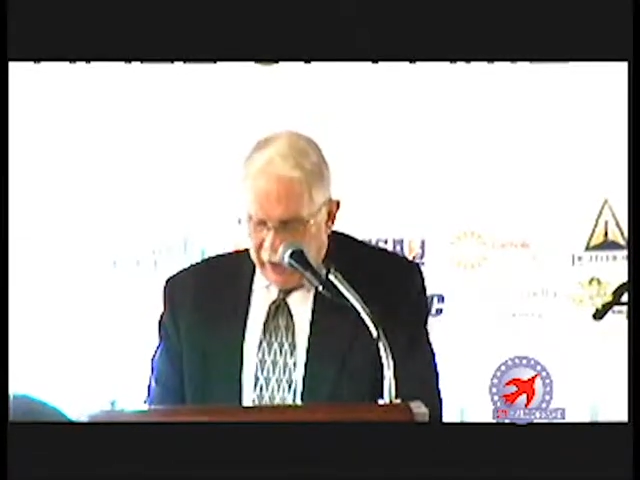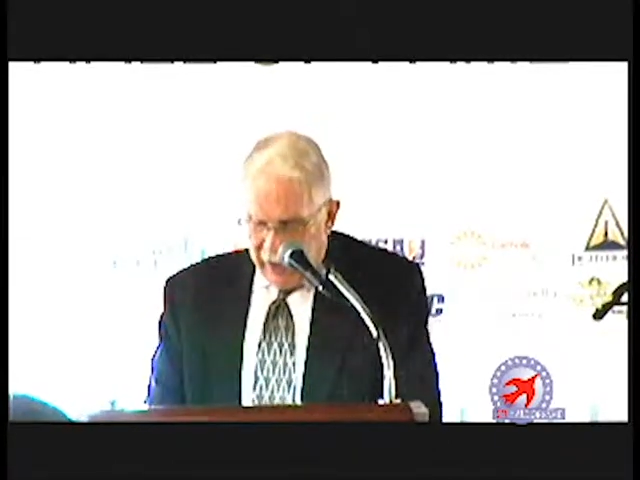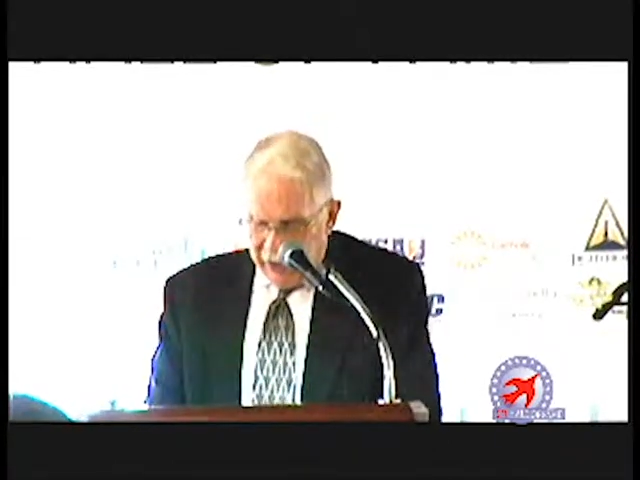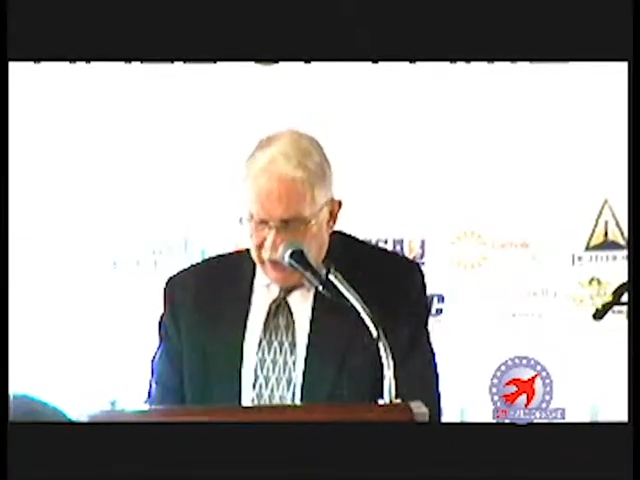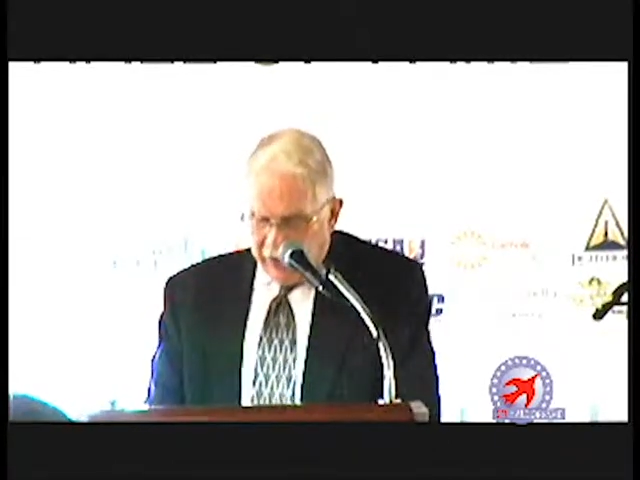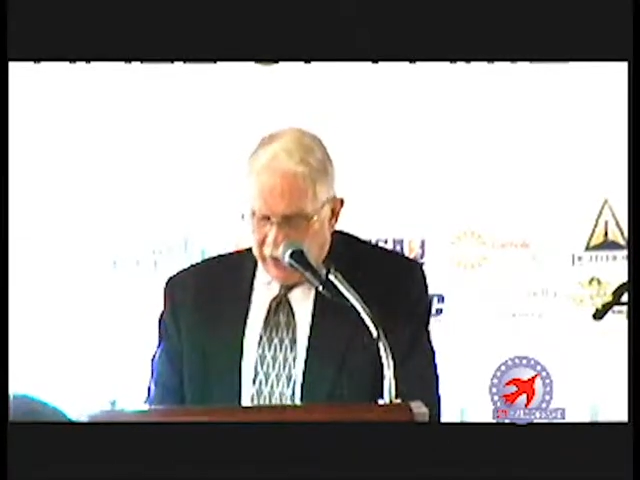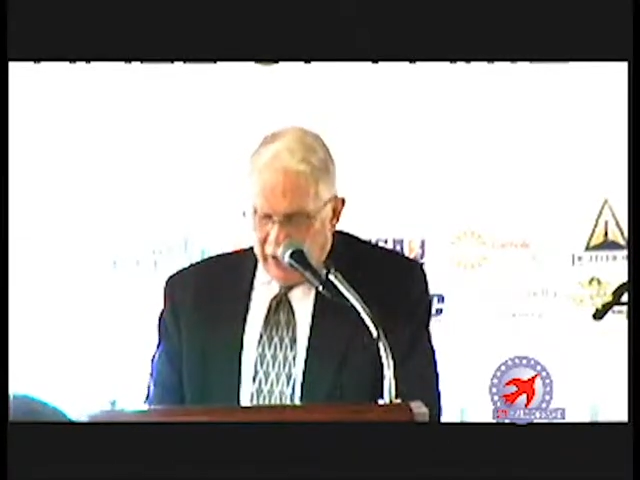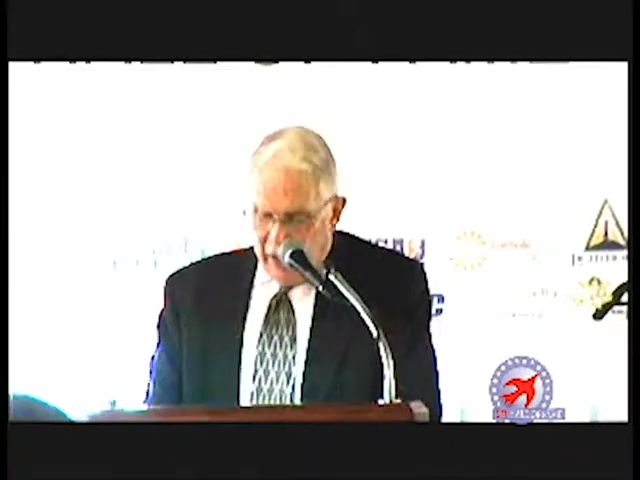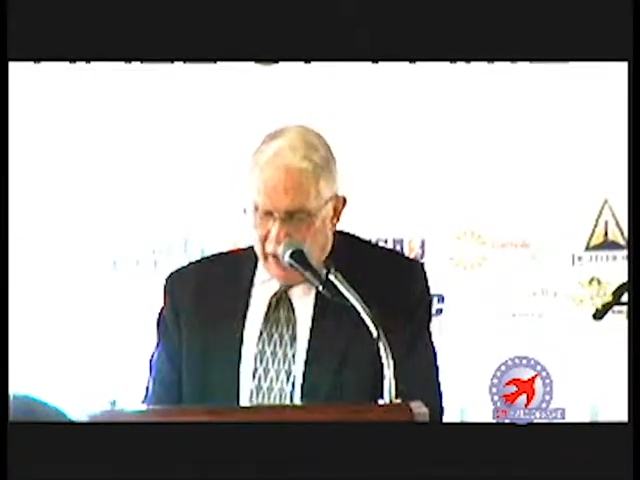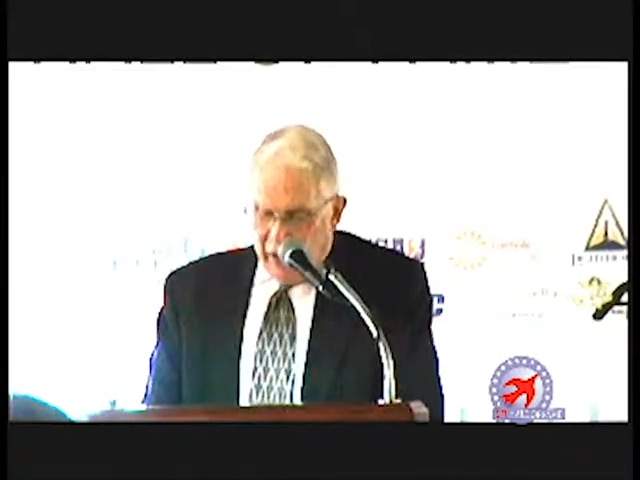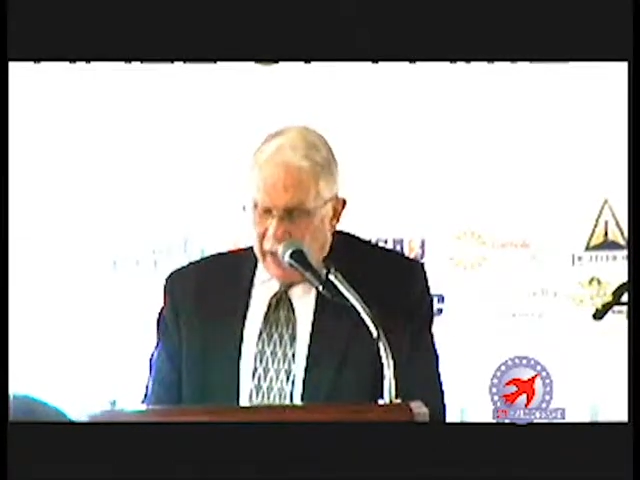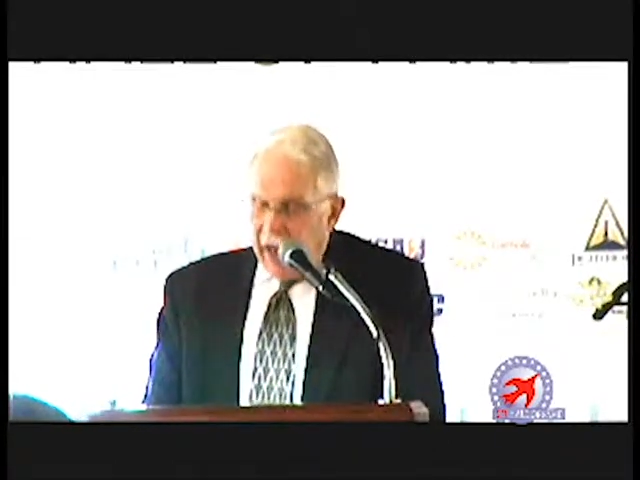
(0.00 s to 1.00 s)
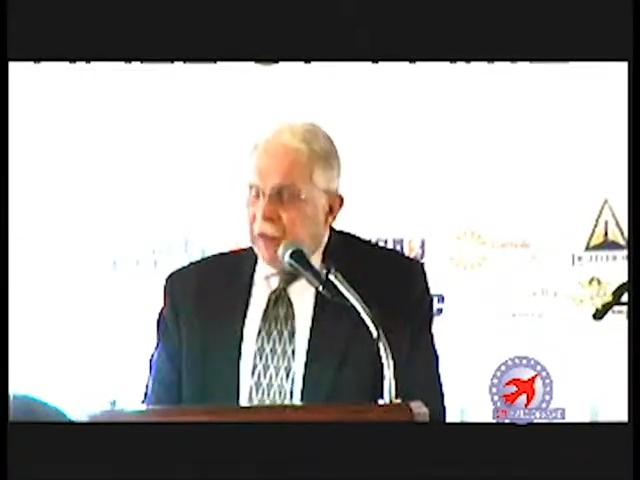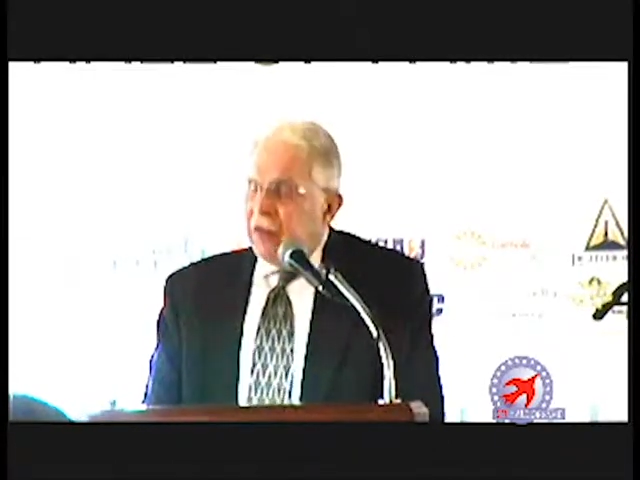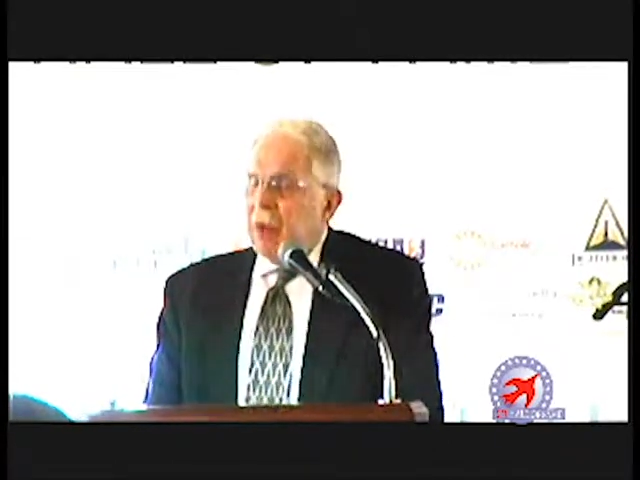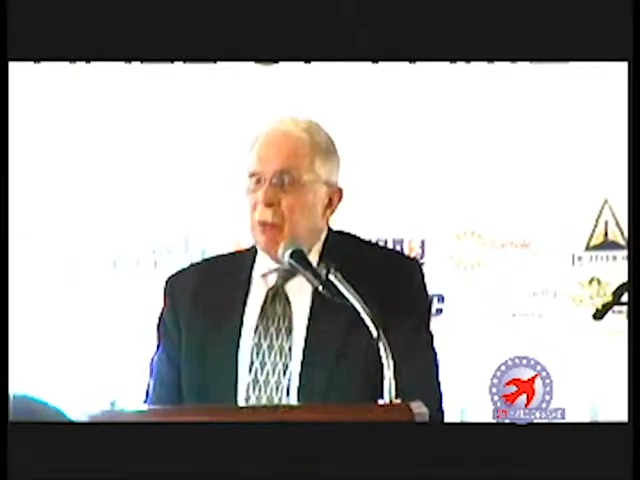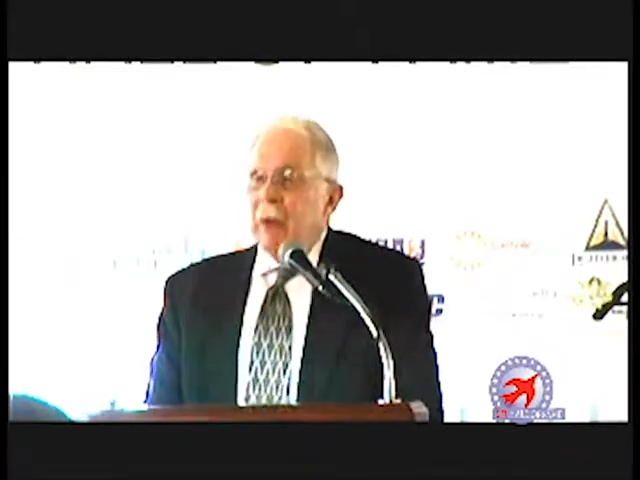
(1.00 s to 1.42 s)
is that not the